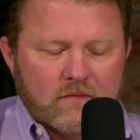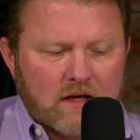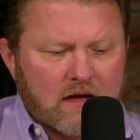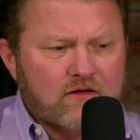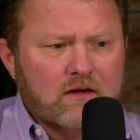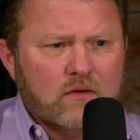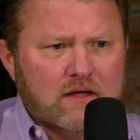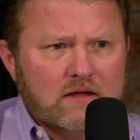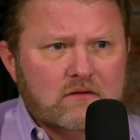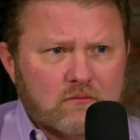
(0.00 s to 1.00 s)
And I think we
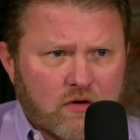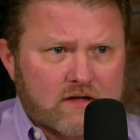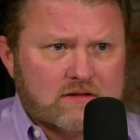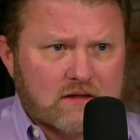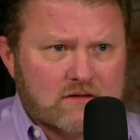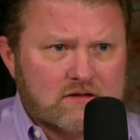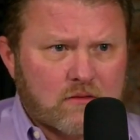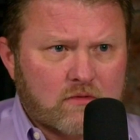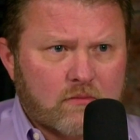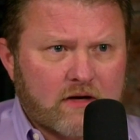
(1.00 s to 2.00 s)
need to embrace it in
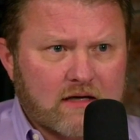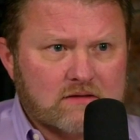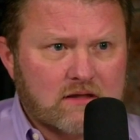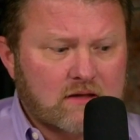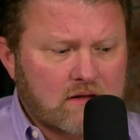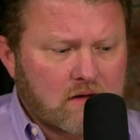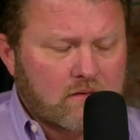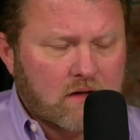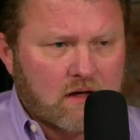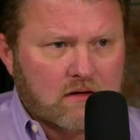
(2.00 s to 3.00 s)
some capacity
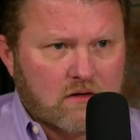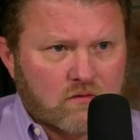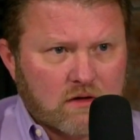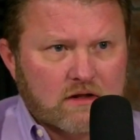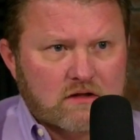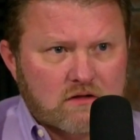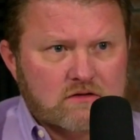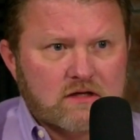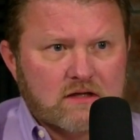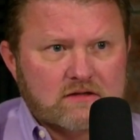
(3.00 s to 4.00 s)
and really
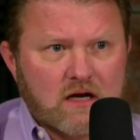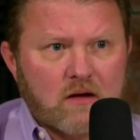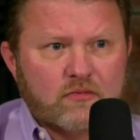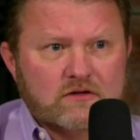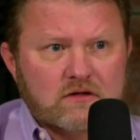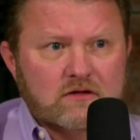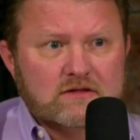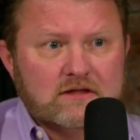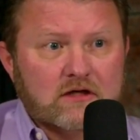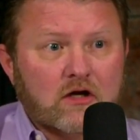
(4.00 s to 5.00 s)
use it as an
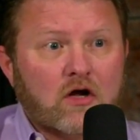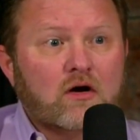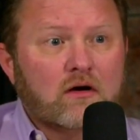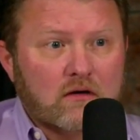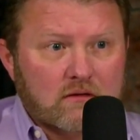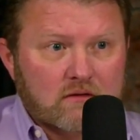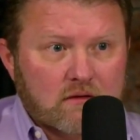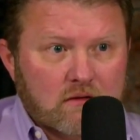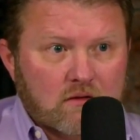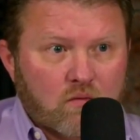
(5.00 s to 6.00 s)
opportunity to learn
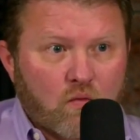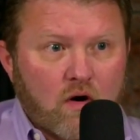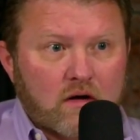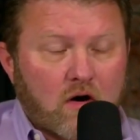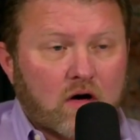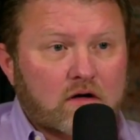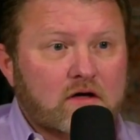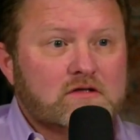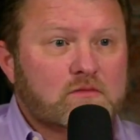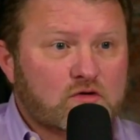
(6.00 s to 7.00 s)
what our
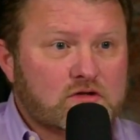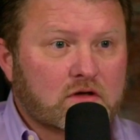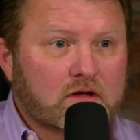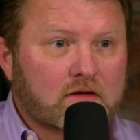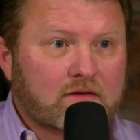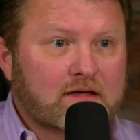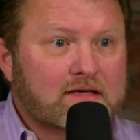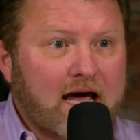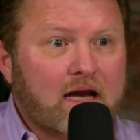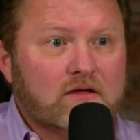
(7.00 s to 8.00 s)
customers are looking. The
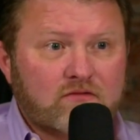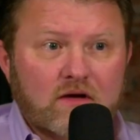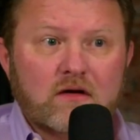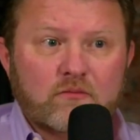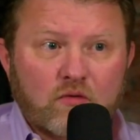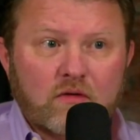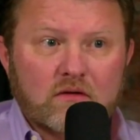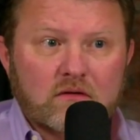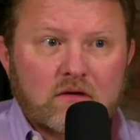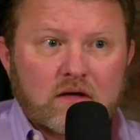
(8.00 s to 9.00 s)
data is very
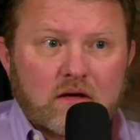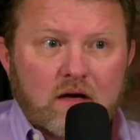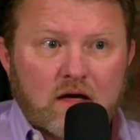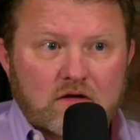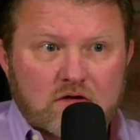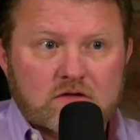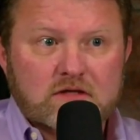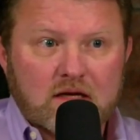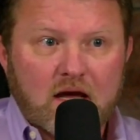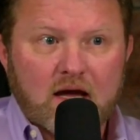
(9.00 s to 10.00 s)
important, and
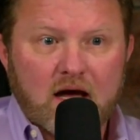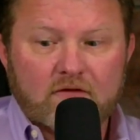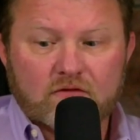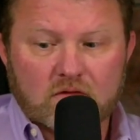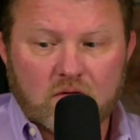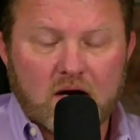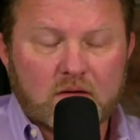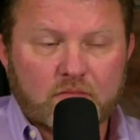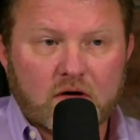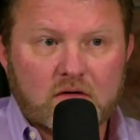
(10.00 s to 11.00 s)
using AI for the right
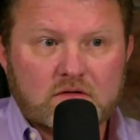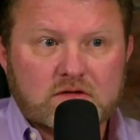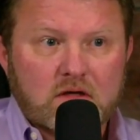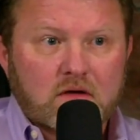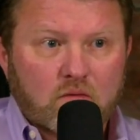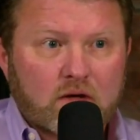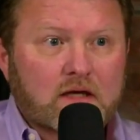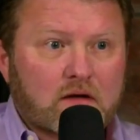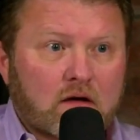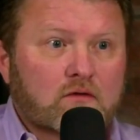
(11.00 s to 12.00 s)
approach, we
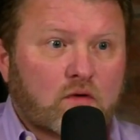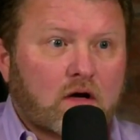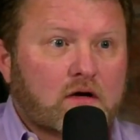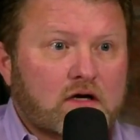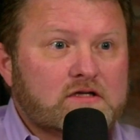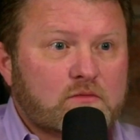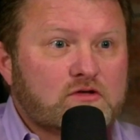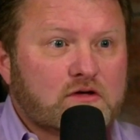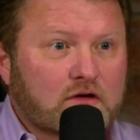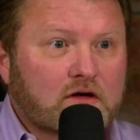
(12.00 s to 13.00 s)
can learn what our
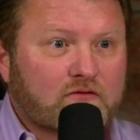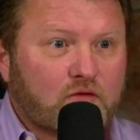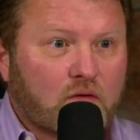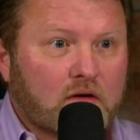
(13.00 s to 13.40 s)
customers are looking for.